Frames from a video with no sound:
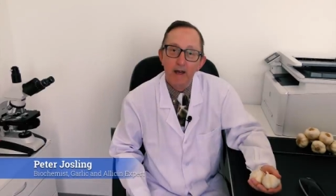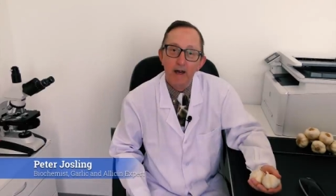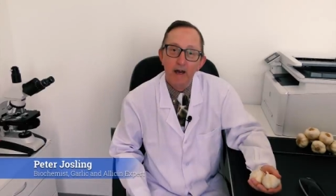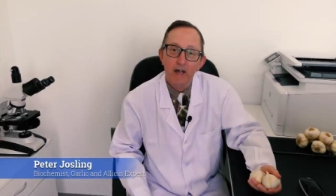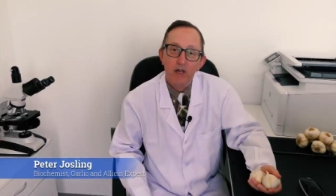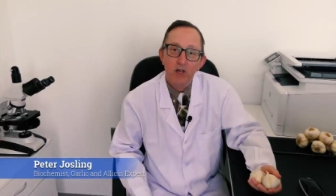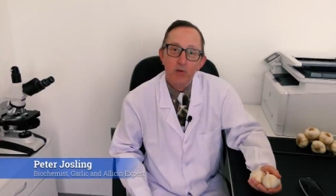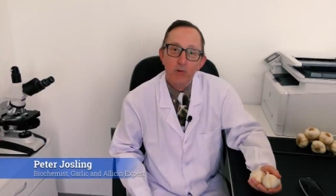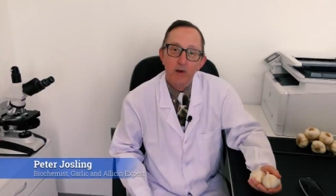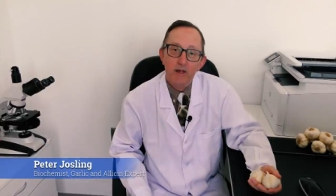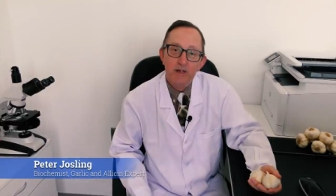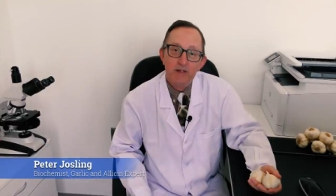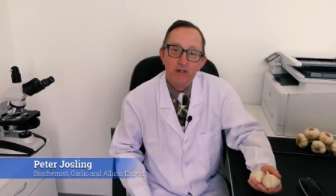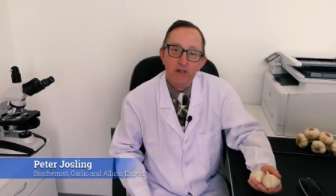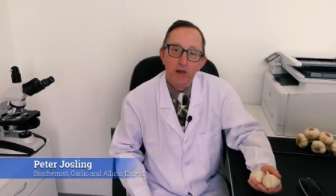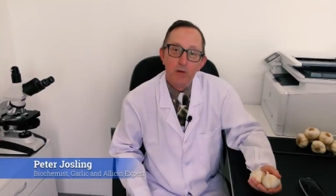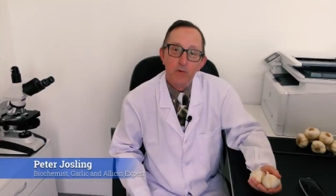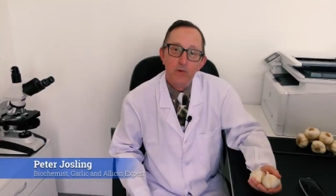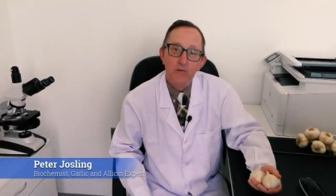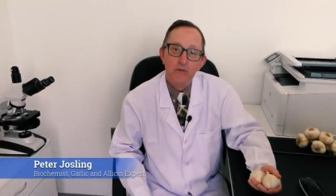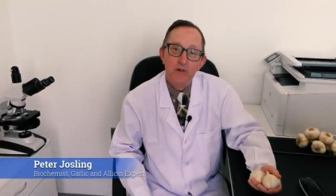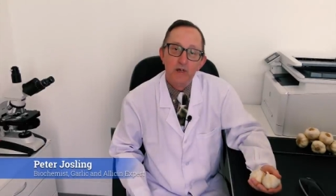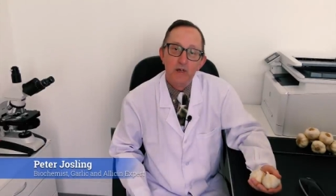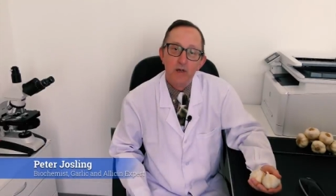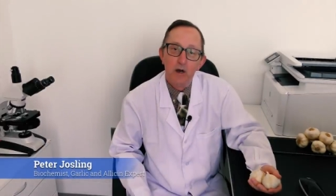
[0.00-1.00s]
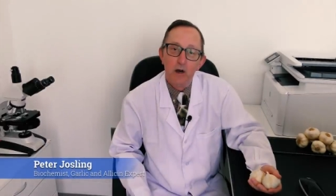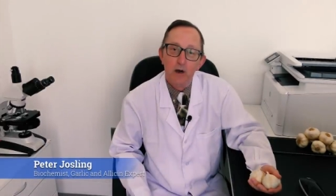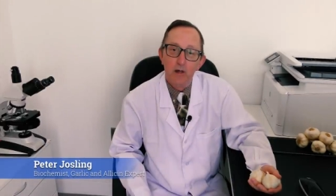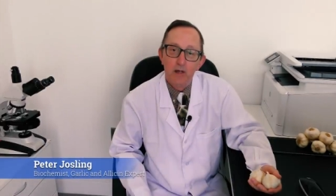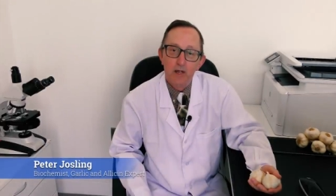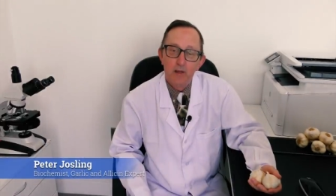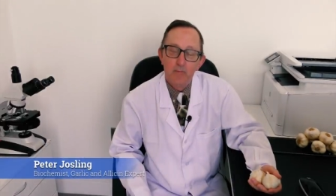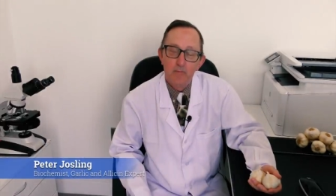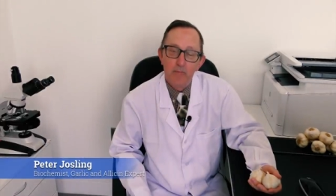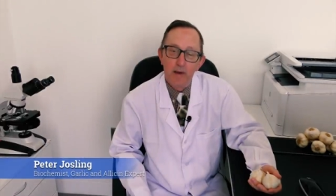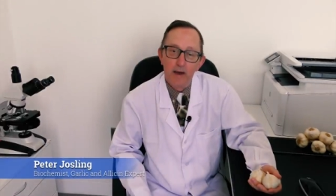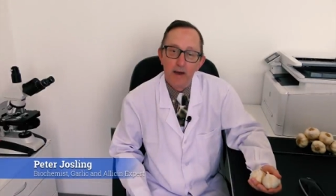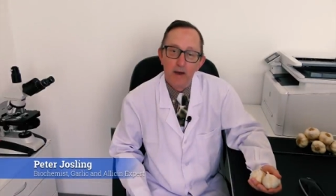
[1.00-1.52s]
and you end up with a
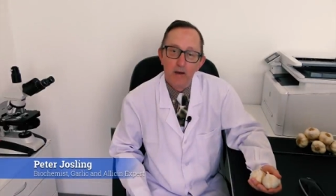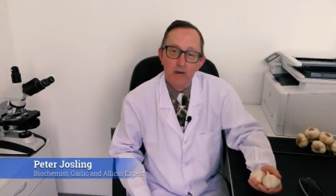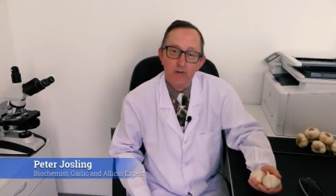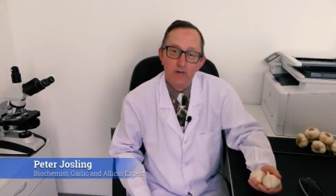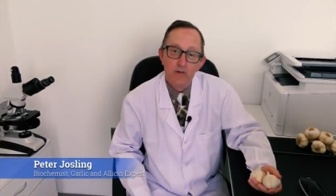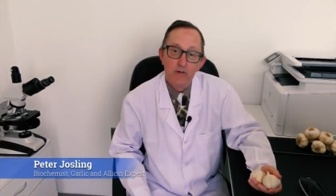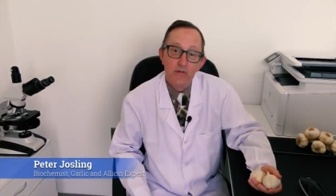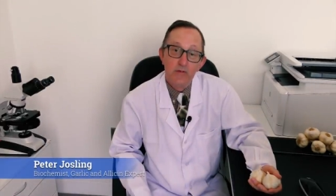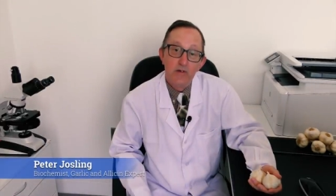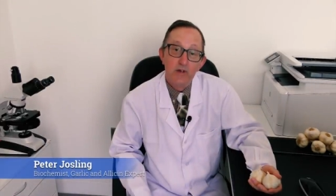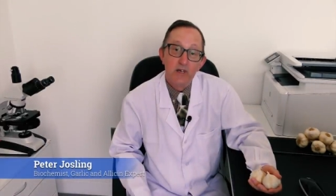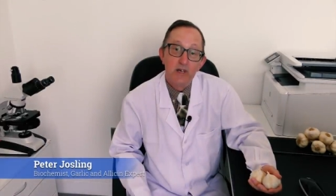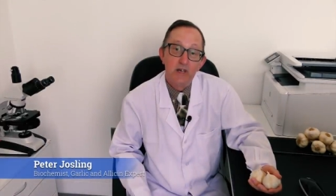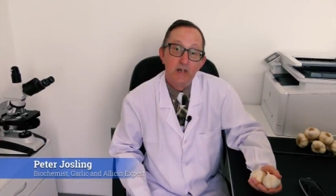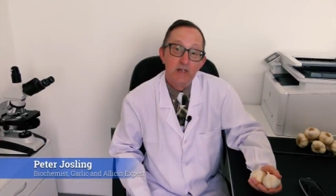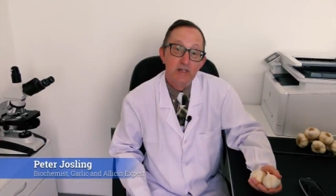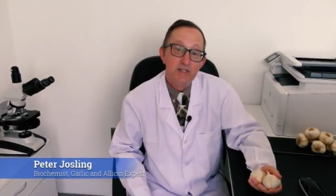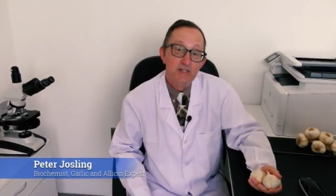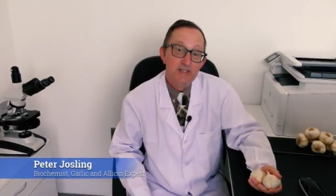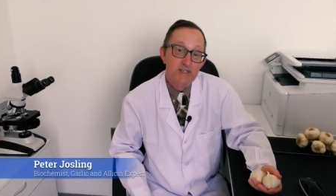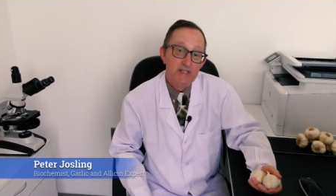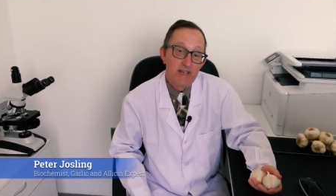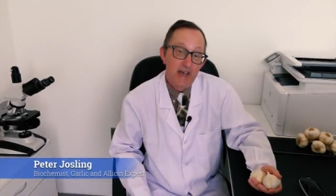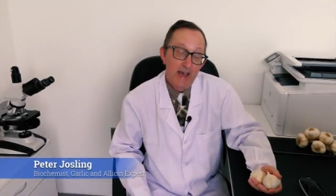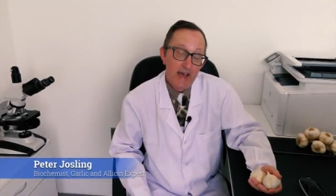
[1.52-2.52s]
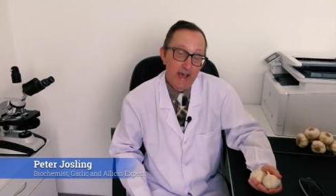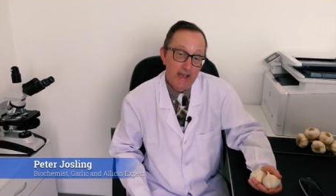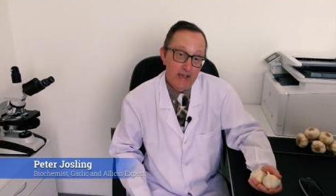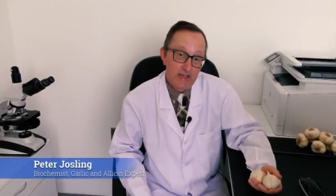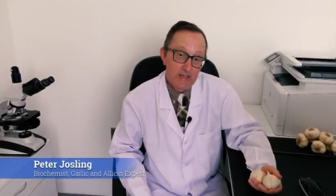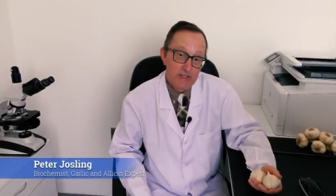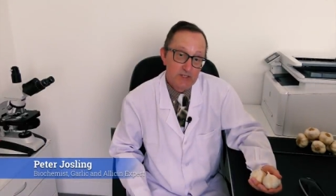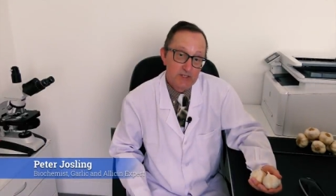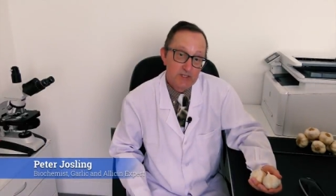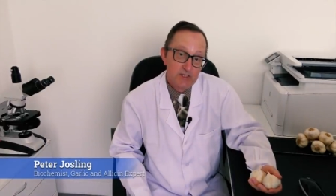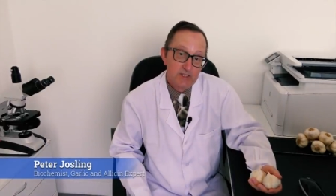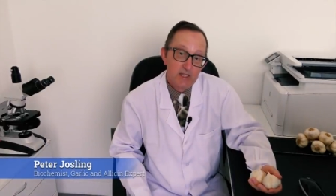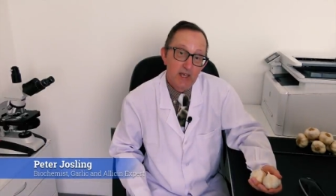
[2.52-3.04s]
garlic powder that
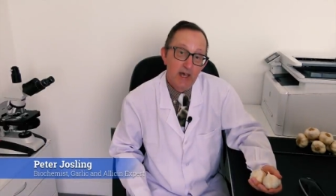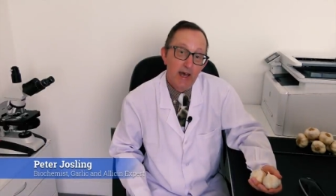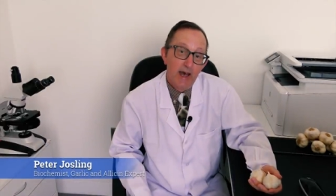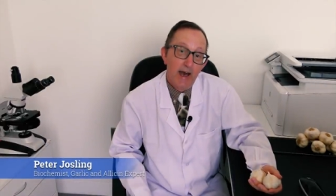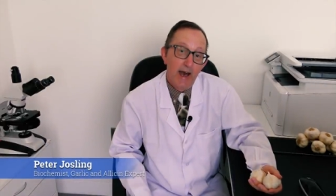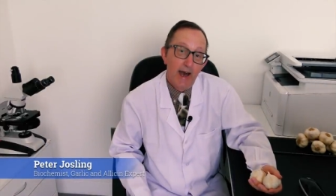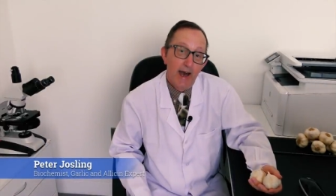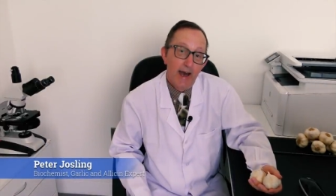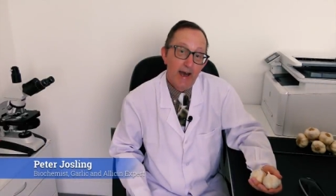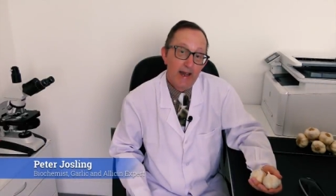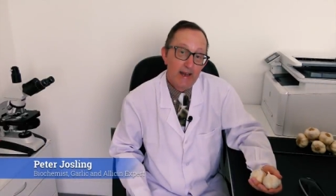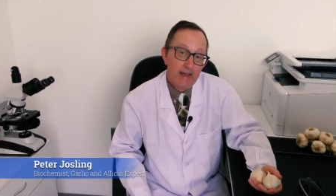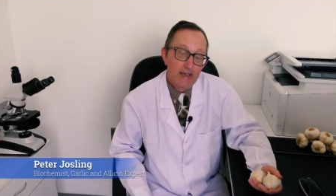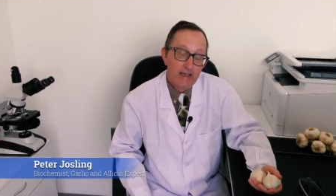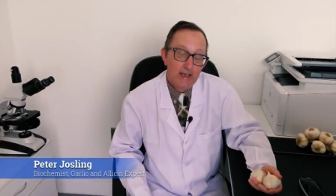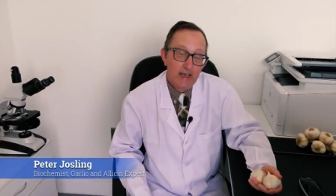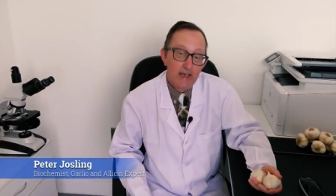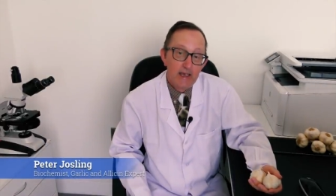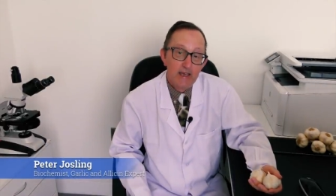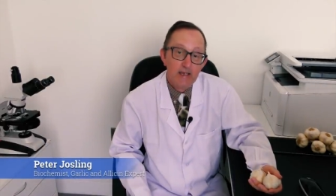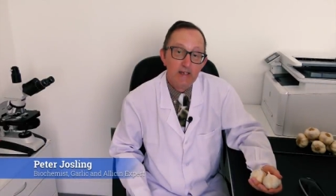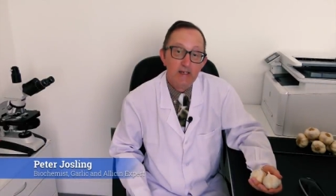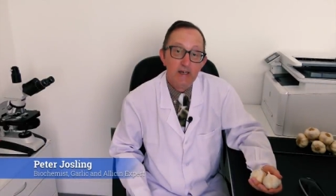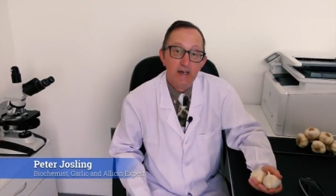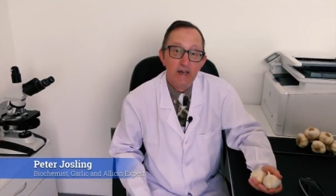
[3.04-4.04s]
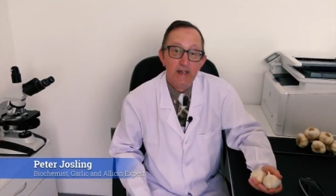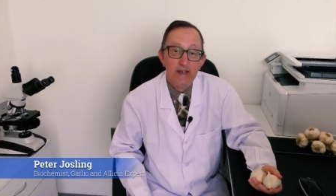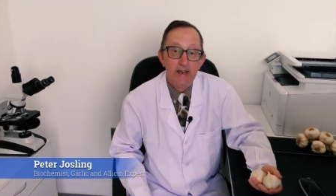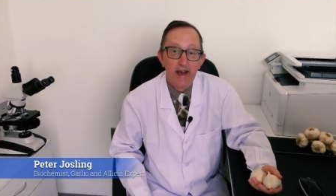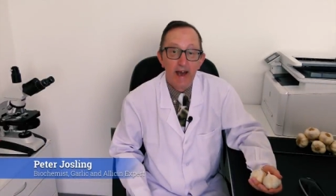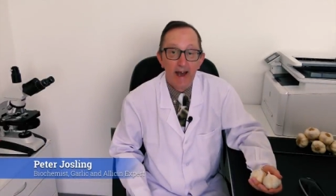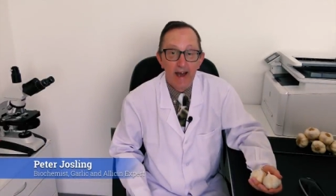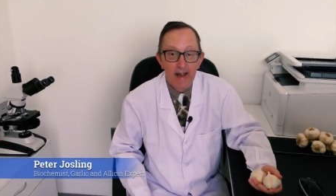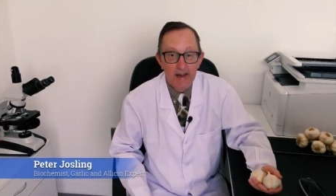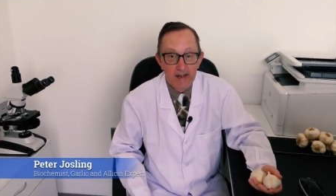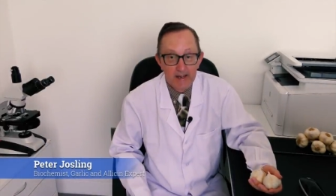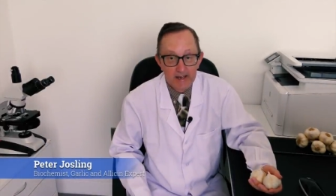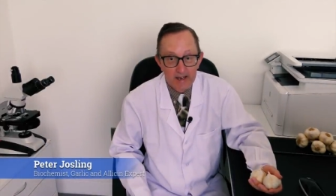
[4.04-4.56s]
contains alliin and
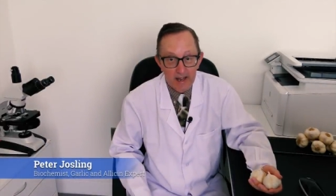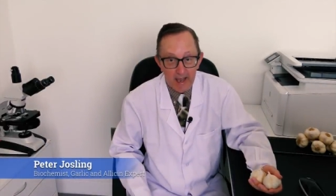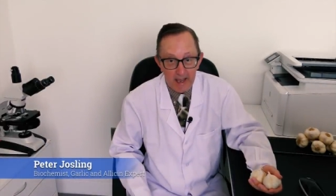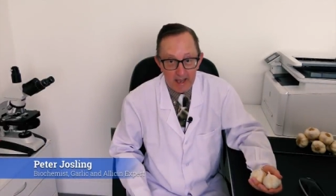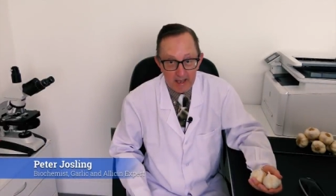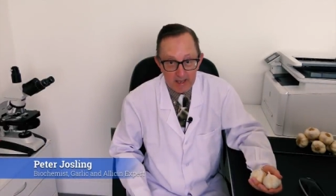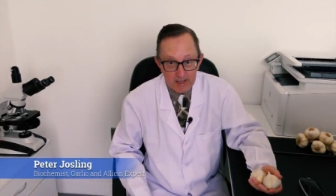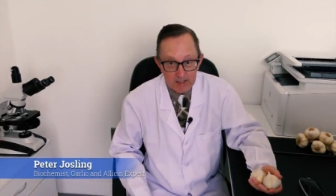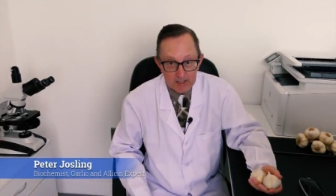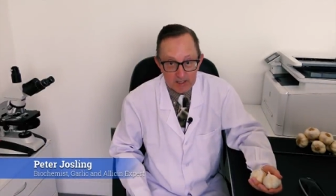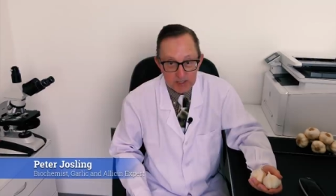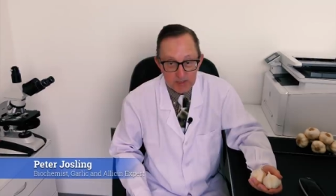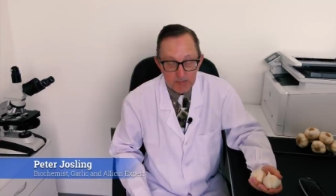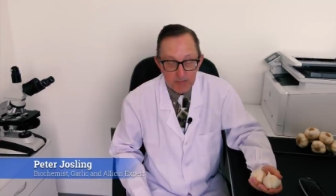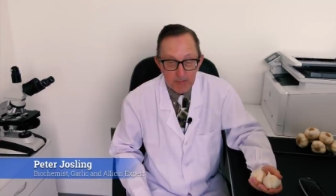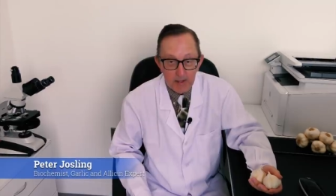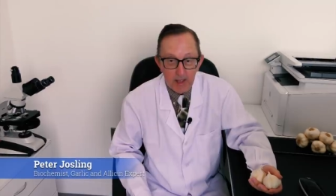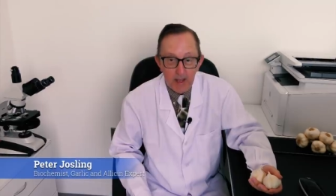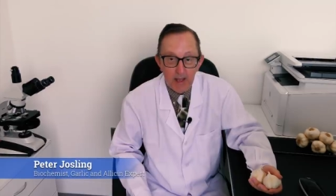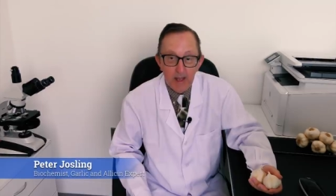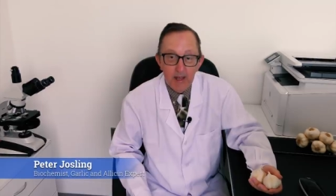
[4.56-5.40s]
alliinase.